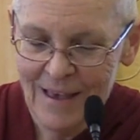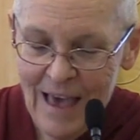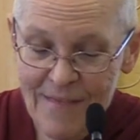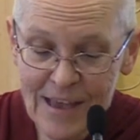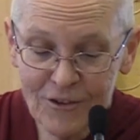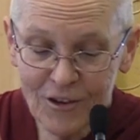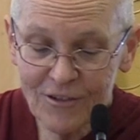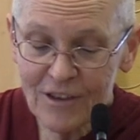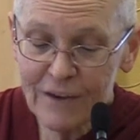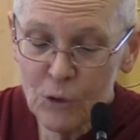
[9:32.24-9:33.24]
And then she
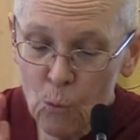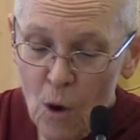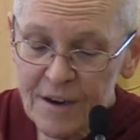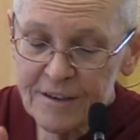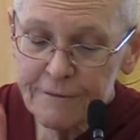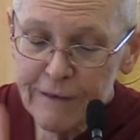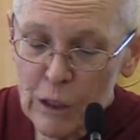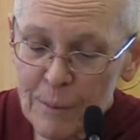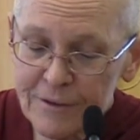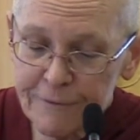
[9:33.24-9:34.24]
said, if you want to
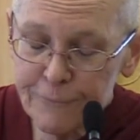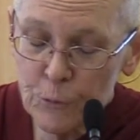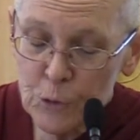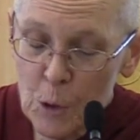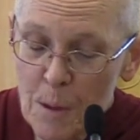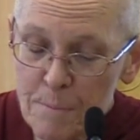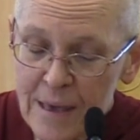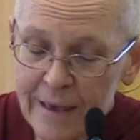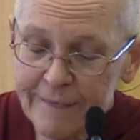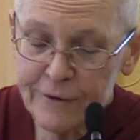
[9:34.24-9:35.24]
develop as a full human
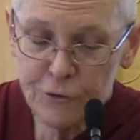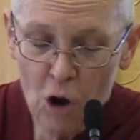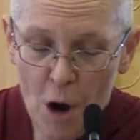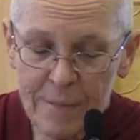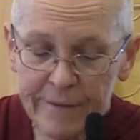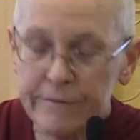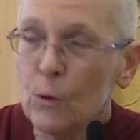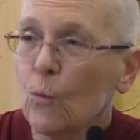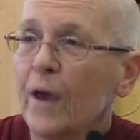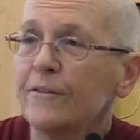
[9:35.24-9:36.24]
being, the Dharma is
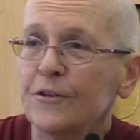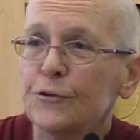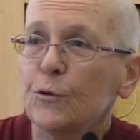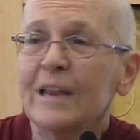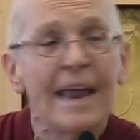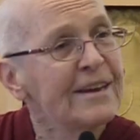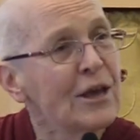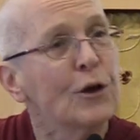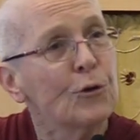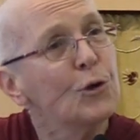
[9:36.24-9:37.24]
the way to do it, and
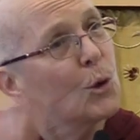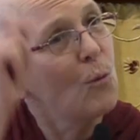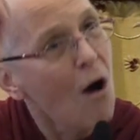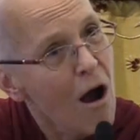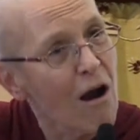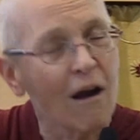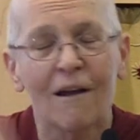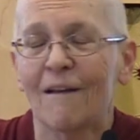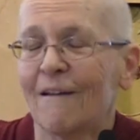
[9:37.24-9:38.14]
here you are.